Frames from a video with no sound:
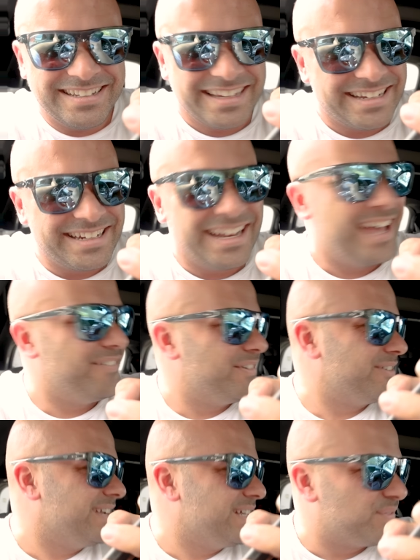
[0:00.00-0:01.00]
It
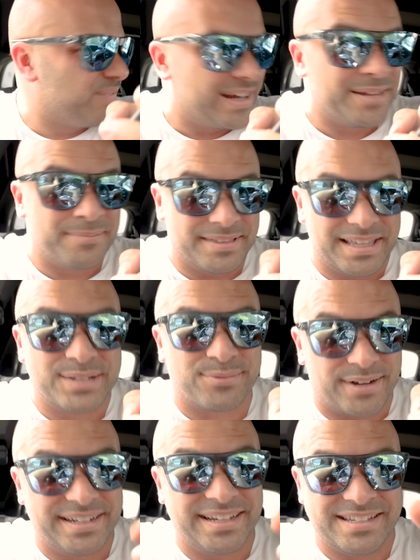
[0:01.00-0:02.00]
never is funny, but this
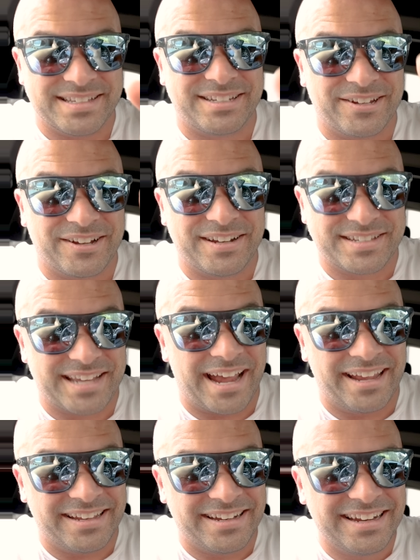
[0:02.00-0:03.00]
one is. You're gonna say it's